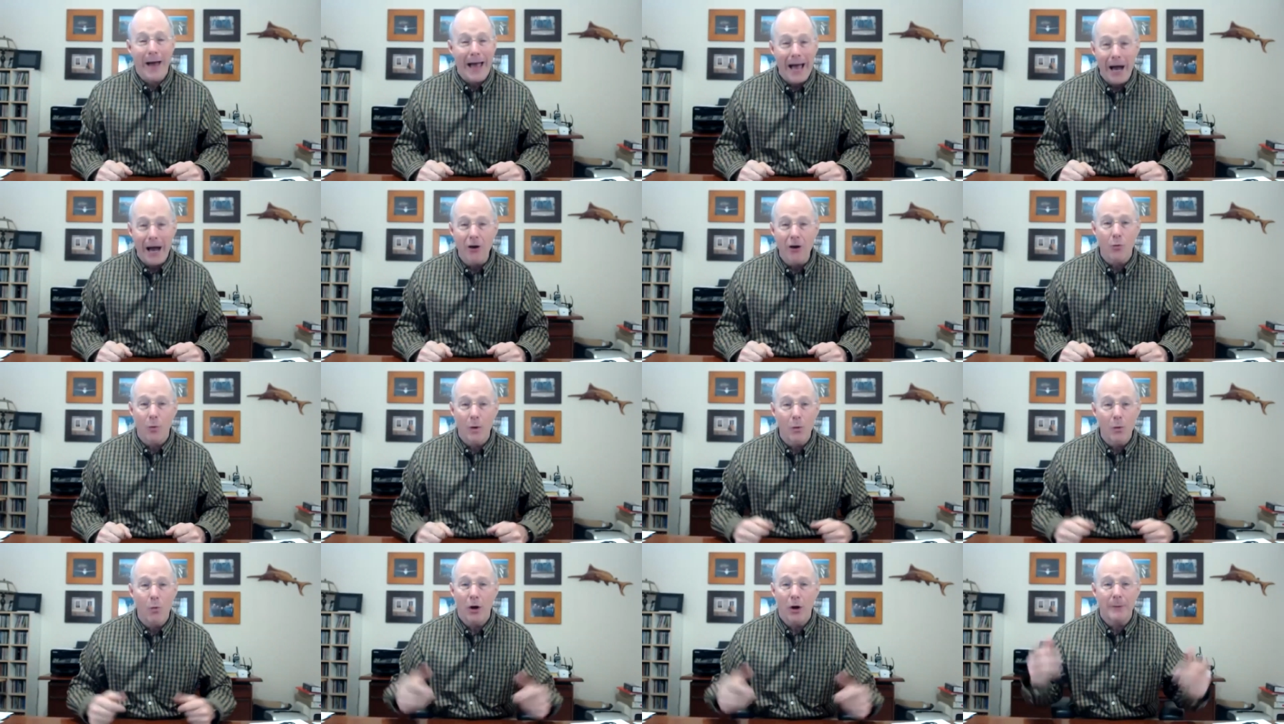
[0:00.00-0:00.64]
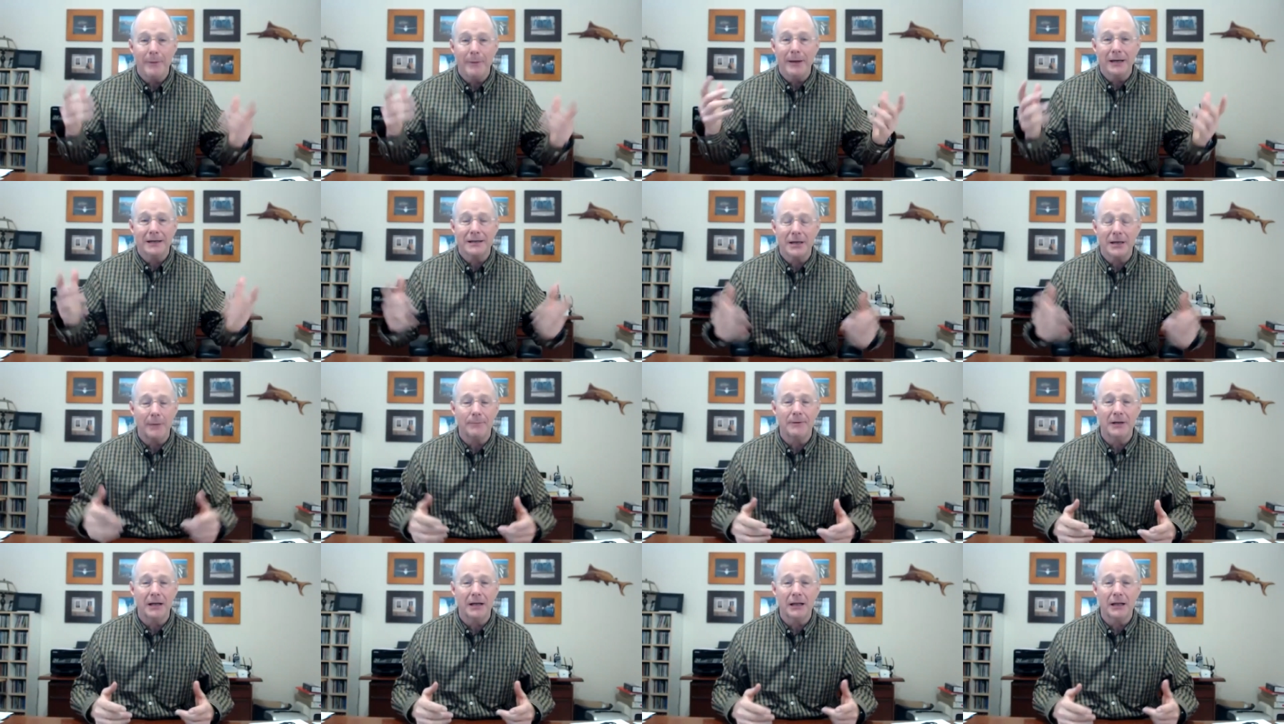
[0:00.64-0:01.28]
how we want to be a
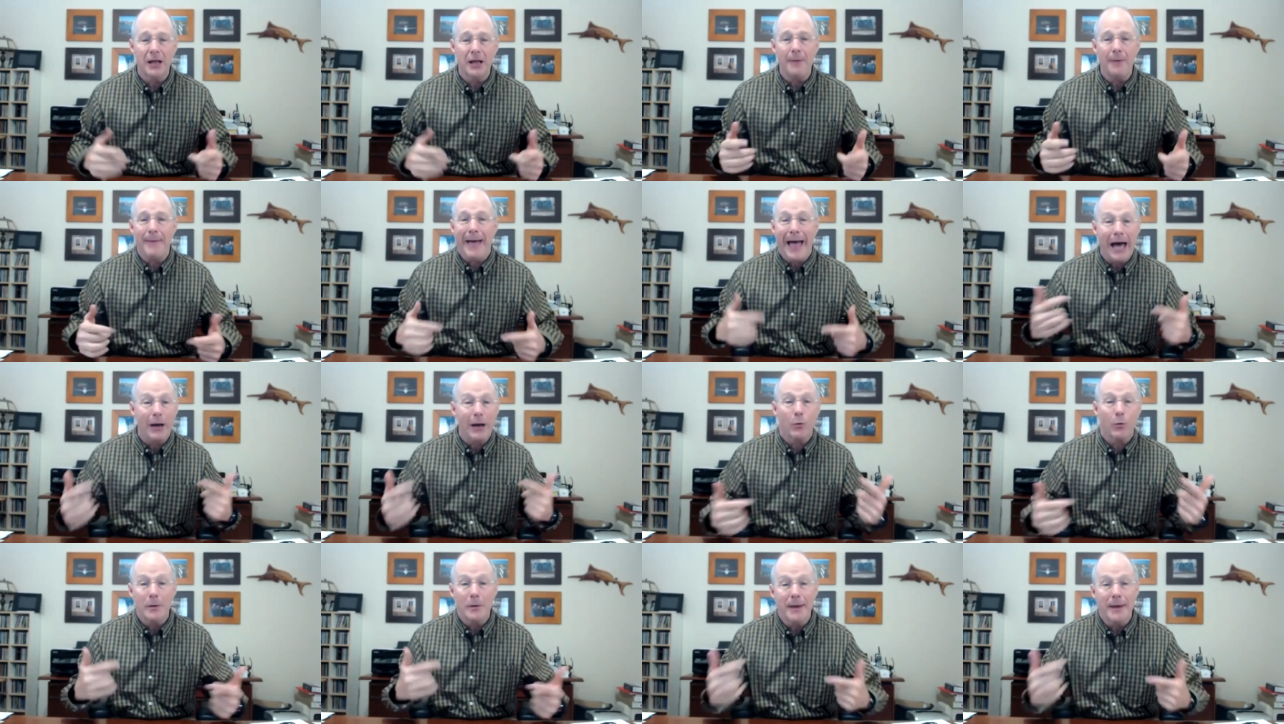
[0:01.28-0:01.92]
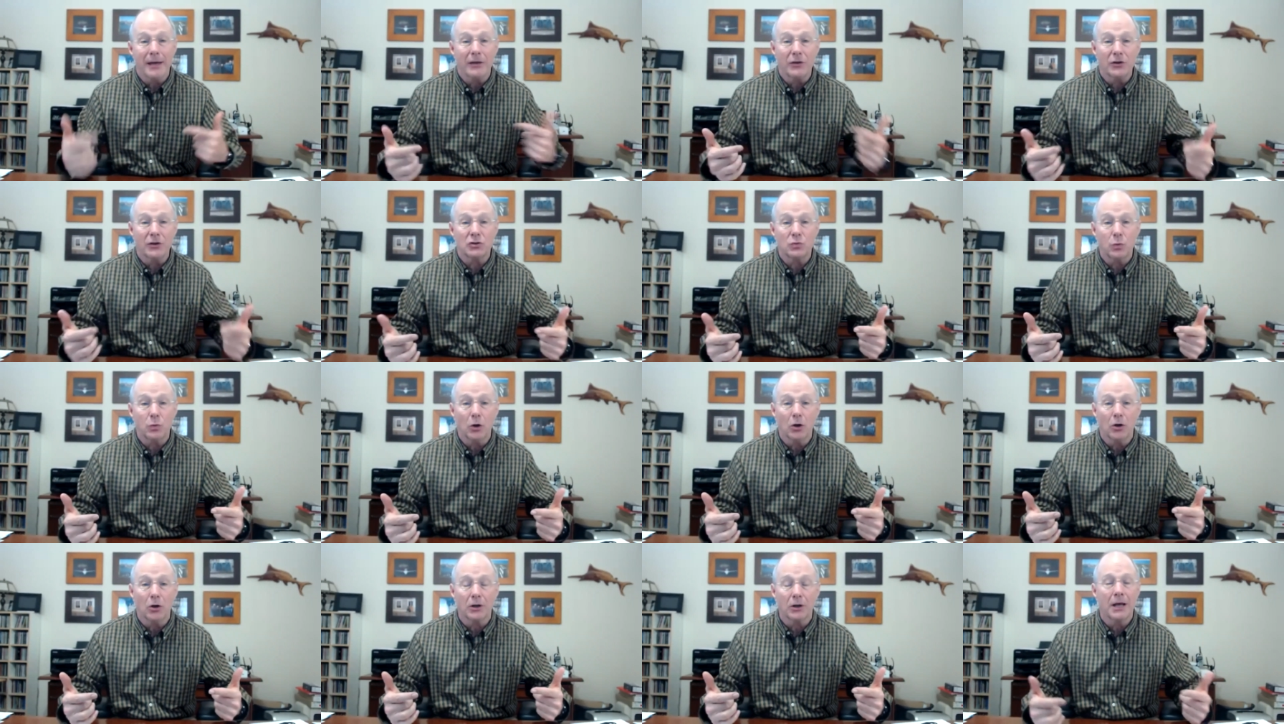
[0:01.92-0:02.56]
top 10 club how do we make this
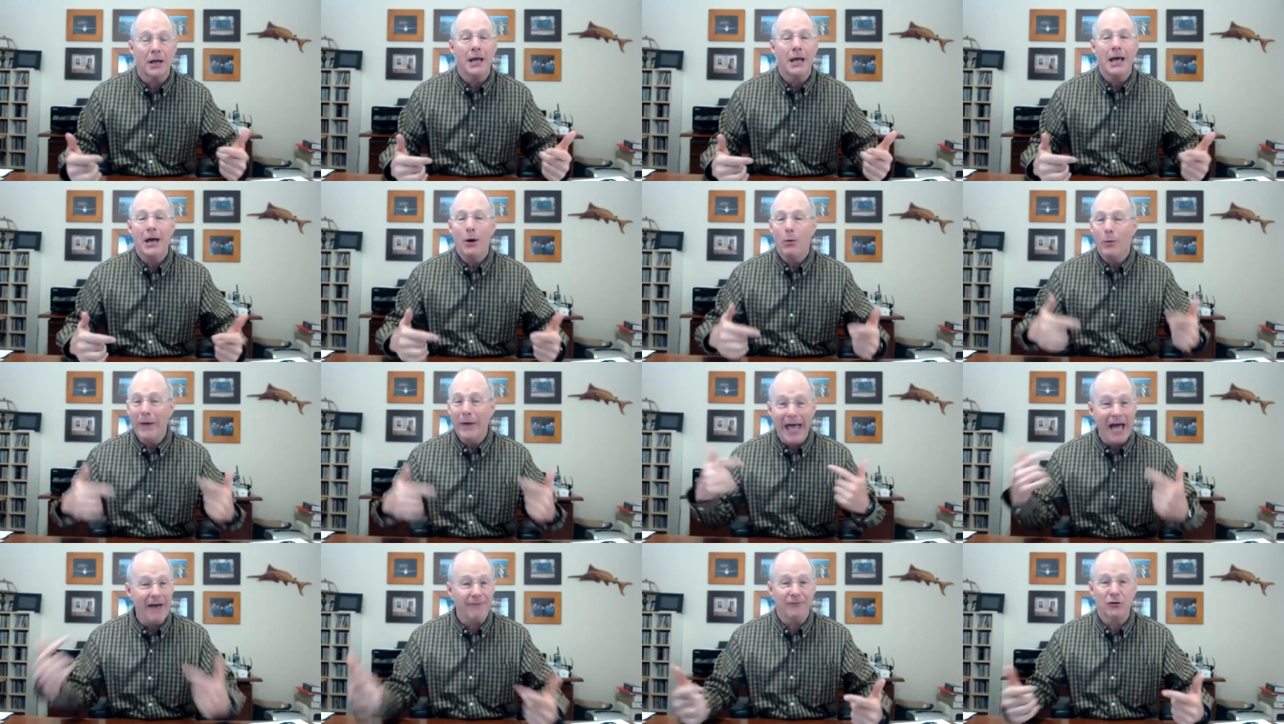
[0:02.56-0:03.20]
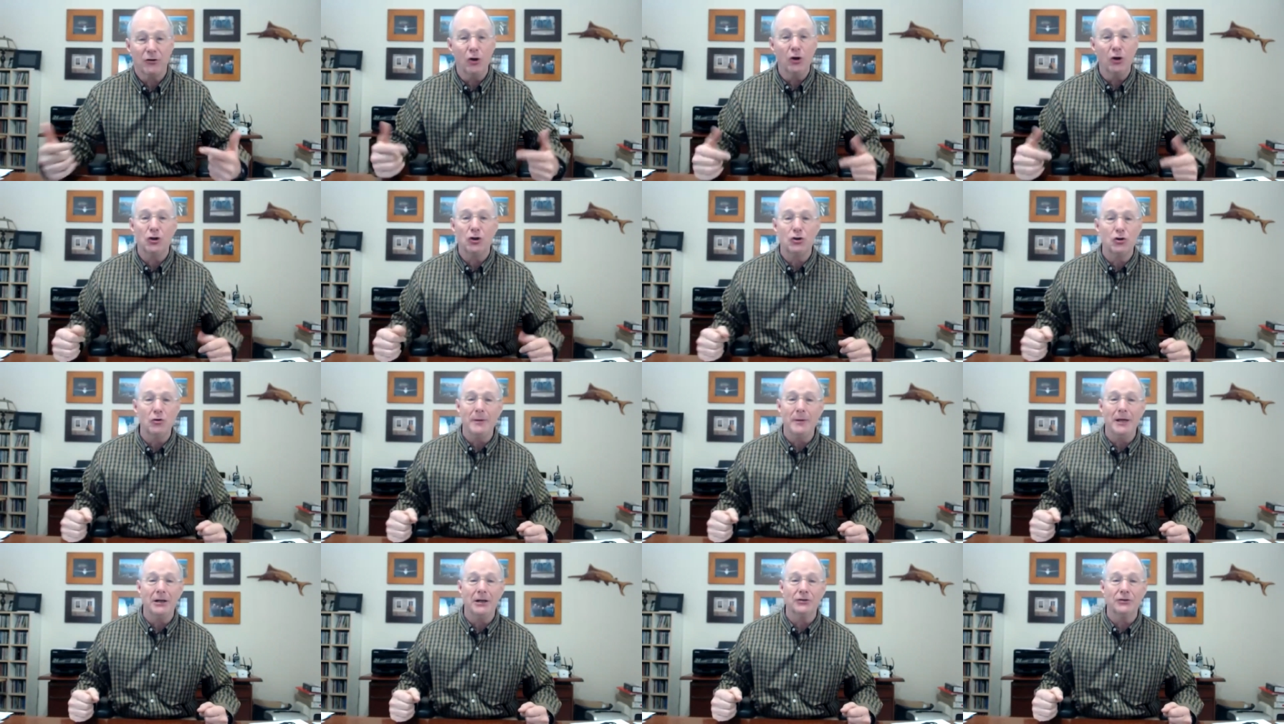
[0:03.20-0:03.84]
work we have to go to
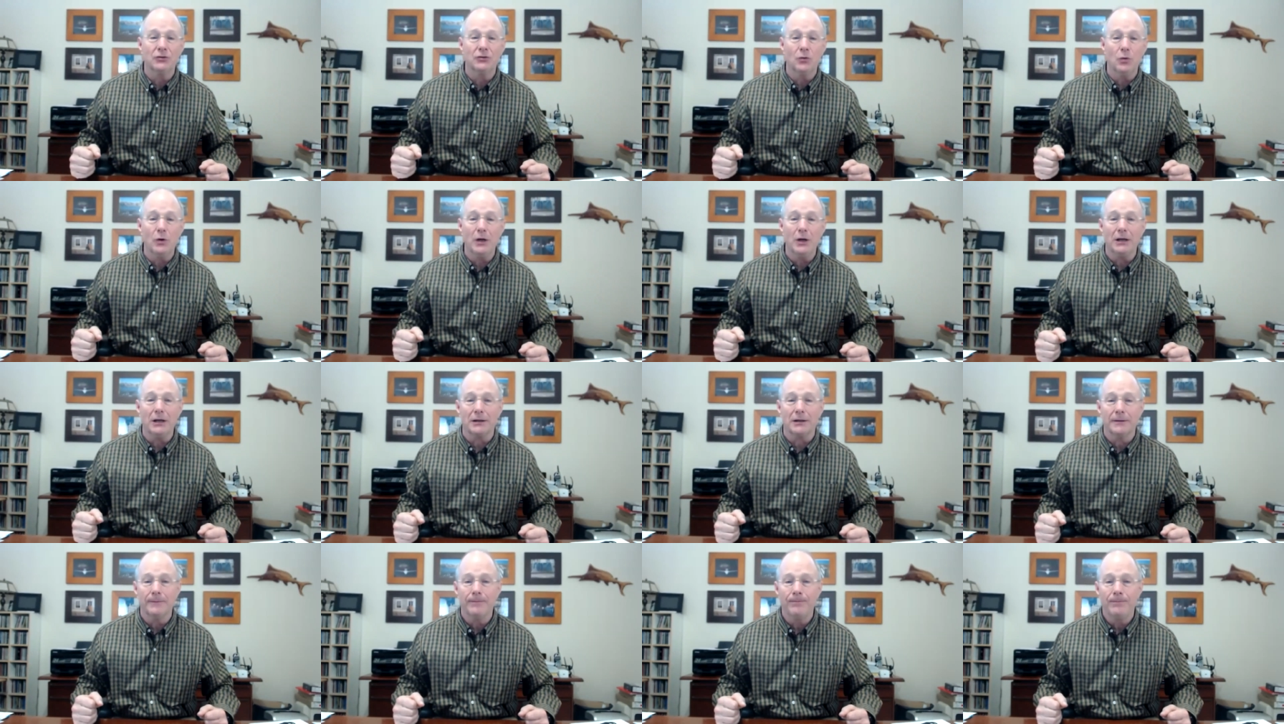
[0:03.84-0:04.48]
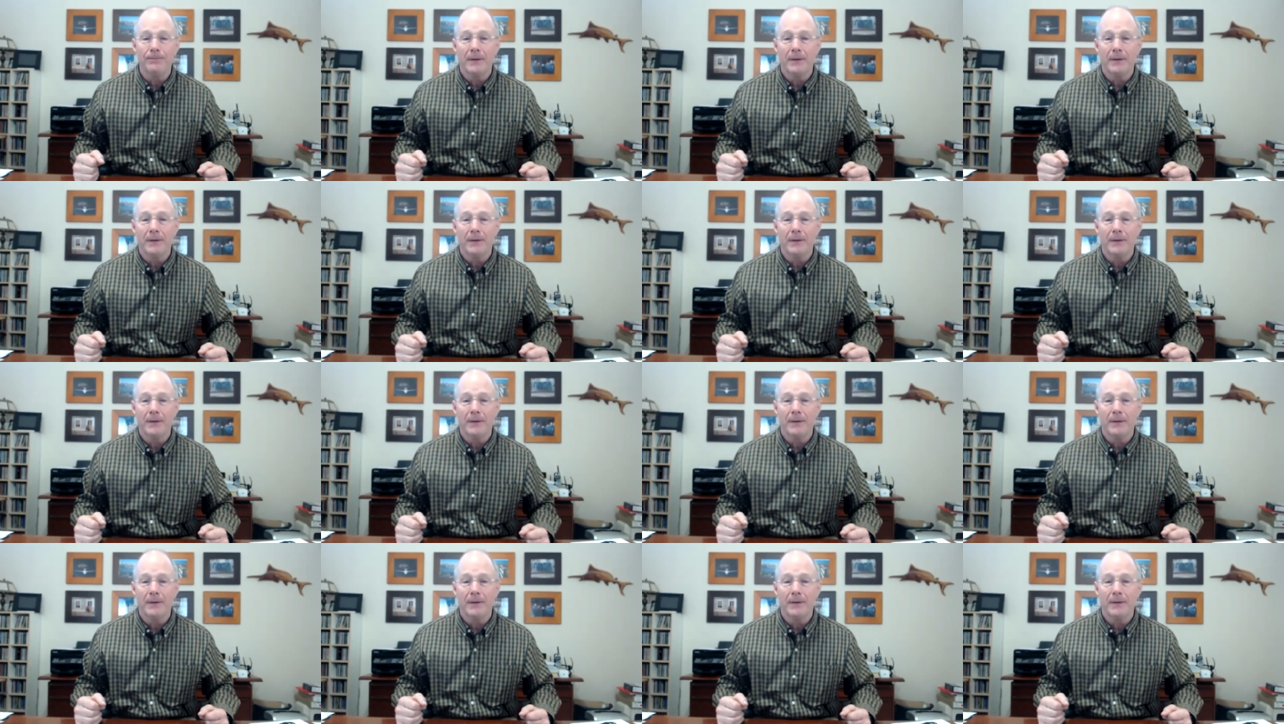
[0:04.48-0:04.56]
two meetings a week